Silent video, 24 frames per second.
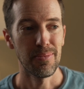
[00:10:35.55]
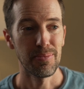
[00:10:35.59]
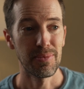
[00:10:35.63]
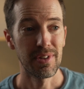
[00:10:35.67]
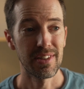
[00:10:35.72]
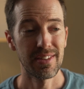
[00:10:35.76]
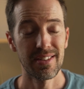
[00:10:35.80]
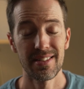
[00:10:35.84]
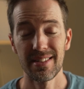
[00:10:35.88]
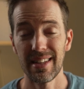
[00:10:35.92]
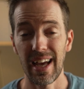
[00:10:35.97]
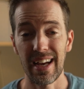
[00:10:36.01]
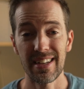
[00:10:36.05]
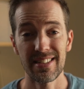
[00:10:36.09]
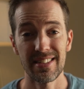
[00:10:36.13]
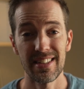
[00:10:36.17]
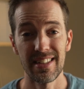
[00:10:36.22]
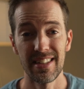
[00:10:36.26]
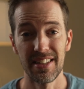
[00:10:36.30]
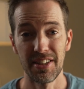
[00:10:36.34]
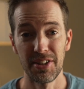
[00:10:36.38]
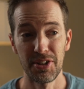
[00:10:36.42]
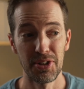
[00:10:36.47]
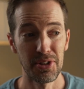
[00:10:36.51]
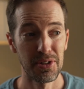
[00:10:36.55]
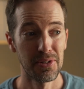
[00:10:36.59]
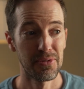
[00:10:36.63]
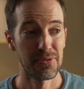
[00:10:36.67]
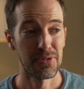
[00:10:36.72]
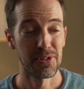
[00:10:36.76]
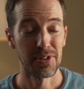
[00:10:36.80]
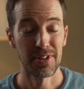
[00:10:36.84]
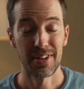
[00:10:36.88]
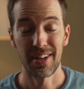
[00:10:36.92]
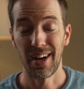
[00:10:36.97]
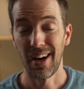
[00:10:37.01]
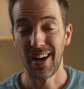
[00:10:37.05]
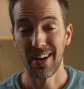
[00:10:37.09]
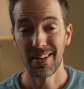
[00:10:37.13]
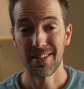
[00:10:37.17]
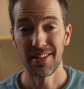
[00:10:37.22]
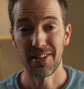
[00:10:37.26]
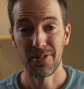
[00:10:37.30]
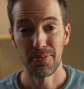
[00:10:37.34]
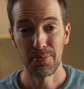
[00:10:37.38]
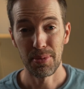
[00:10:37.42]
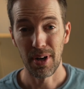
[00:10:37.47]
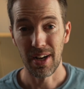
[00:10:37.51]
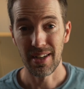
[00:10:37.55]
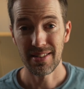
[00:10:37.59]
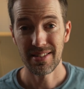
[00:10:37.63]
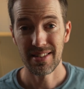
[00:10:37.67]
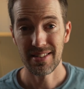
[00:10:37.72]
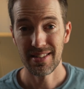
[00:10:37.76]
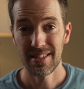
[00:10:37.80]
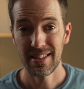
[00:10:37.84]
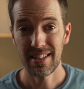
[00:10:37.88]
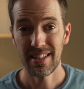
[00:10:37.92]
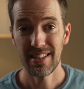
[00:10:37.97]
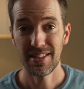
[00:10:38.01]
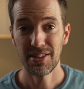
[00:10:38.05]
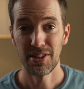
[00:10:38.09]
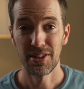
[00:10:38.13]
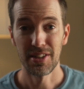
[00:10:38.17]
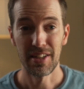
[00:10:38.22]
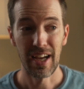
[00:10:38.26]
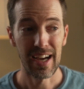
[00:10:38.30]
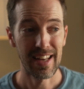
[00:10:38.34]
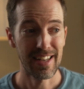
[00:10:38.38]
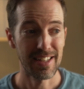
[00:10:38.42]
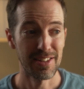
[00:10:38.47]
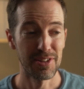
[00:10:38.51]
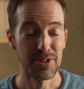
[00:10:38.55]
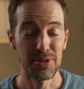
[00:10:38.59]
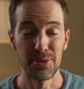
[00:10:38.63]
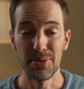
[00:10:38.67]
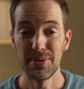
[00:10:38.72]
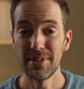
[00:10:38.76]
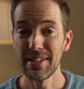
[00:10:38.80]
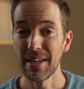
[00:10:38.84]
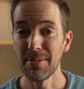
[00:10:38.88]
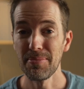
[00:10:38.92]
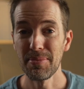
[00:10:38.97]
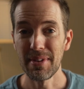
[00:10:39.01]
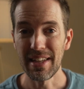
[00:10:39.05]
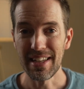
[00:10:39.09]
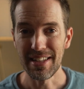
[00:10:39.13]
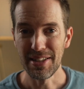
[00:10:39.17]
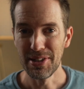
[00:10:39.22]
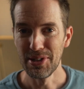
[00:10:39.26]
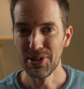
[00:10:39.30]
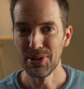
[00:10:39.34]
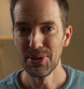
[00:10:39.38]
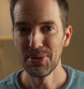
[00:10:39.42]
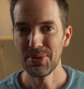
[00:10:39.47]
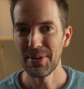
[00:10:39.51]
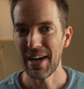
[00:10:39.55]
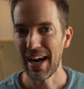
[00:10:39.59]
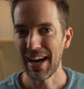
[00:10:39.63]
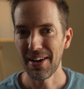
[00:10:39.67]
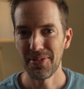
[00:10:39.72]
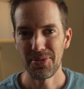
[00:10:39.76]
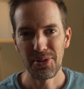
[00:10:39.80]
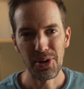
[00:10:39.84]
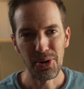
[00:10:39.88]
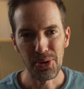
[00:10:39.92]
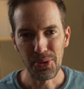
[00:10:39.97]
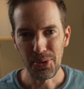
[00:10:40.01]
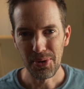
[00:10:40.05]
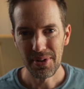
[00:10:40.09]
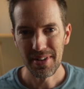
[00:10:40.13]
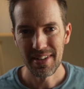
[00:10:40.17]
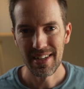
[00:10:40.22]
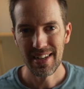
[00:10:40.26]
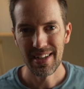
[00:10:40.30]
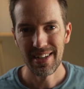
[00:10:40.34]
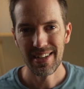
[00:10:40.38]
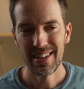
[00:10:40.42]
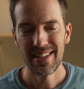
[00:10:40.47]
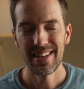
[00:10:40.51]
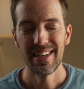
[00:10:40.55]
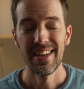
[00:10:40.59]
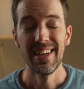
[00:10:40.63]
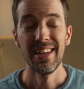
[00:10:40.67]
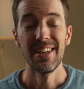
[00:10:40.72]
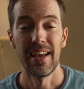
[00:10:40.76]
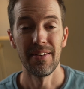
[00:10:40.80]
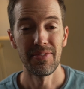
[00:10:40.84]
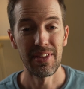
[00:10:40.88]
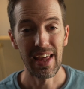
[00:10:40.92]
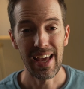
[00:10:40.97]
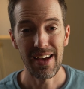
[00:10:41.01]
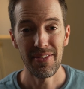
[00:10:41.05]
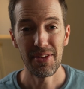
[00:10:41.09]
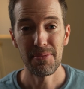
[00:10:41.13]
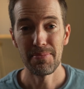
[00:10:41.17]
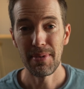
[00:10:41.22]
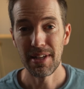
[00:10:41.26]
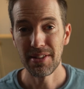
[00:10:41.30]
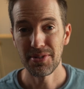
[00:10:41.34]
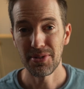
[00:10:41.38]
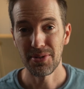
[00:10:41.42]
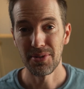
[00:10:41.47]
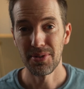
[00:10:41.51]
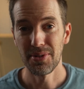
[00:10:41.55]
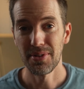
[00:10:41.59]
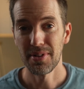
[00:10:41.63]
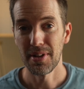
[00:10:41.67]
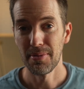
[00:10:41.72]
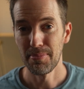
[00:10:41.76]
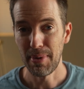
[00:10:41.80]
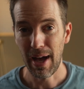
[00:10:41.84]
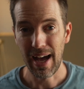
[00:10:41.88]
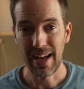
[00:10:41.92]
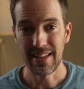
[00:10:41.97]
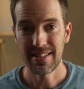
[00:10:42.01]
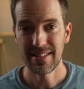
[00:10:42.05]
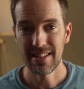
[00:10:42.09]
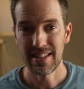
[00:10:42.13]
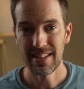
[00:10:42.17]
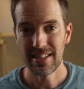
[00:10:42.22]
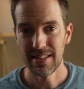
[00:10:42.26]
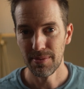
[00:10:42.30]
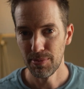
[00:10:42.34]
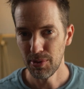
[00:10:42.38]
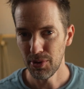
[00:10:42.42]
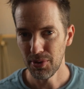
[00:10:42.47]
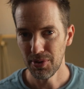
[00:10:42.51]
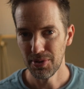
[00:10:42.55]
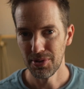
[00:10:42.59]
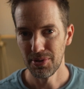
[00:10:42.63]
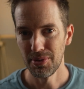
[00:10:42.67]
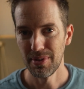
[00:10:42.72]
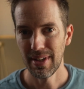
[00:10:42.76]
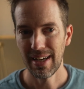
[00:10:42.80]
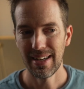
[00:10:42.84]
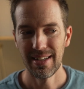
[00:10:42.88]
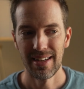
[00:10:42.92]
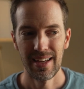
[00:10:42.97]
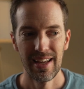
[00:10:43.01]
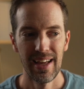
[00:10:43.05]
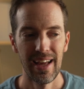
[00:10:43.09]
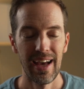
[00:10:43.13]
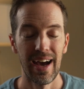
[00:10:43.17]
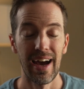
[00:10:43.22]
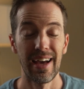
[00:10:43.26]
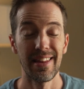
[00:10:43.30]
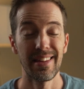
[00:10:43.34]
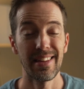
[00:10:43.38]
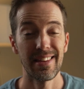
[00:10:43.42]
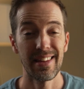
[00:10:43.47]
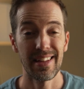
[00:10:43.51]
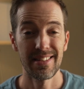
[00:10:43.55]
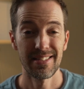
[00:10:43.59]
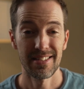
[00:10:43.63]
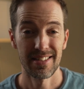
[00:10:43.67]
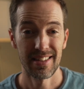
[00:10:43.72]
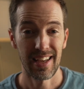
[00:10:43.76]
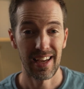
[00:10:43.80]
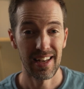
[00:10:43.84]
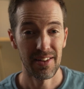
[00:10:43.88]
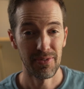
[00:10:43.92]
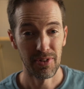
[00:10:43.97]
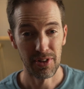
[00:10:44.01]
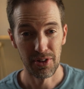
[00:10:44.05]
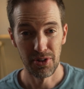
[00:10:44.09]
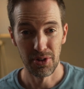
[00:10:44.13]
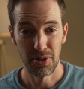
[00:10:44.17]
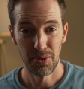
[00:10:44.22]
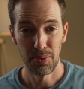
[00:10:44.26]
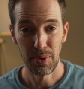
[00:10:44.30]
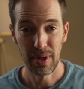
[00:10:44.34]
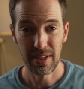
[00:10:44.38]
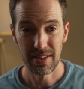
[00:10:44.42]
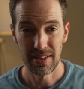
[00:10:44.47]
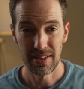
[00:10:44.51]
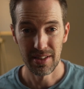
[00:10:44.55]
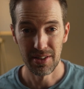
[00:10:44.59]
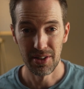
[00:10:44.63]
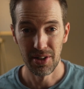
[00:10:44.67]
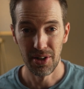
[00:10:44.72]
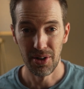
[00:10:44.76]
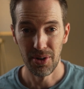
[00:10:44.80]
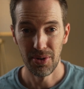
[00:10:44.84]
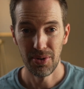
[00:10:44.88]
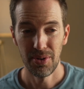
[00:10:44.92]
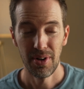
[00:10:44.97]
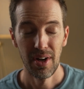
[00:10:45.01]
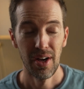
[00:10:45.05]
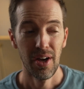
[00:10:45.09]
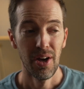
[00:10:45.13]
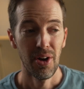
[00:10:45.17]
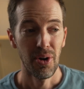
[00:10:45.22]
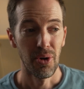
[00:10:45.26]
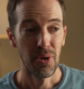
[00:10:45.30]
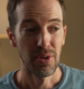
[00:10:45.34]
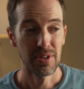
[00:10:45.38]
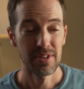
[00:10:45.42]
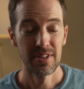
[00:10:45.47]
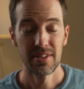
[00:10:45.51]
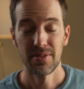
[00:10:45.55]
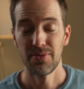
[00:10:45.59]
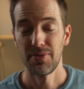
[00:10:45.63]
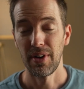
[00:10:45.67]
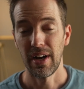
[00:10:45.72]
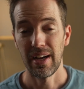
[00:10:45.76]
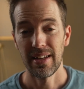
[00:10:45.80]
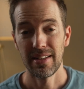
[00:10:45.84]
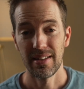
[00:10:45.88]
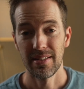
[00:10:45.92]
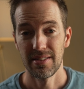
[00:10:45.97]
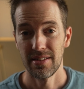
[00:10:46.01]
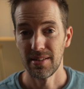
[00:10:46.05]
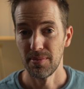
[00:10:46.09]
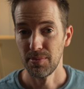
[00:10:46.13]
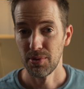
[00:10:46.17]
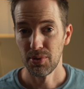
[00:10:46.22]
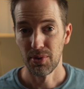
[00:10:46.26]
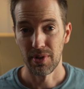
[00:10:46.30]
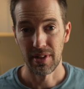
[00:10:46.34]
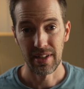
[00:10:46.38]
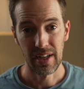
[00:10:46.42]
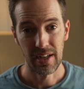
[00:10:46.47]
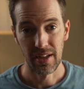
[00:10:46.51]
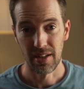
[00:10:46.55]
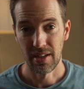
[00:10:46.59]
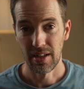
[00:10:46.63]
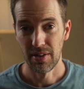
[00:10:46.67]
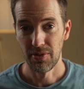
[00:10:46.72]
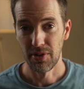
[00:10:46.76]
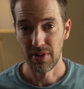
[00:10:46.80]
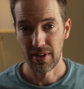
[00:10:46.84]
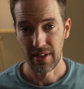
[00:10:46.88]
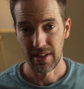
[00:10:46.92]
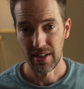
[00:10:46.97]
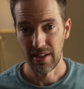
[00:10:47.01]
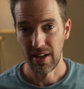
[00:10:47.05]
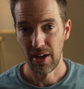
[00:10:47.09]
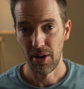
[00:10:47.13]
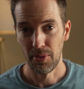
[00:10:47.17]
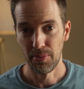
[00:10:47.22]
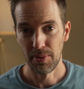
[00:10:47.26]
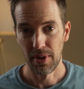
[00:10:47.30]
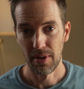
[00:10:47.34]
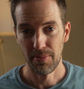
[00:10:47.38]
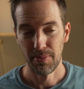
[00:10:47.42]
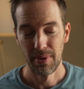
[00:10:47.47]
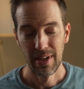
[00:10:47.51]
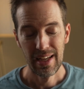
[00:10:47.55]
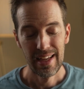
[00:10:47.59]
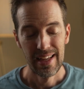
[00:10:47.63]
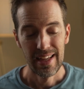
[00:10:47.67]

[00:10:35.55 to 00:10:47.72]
This is actually good for cognitive processing, to kind of do something new out of the ordinary. If they have the mental capacity to be able to do that, I think that's kind of a good way to go, or just find some sort of caregiver that can help them.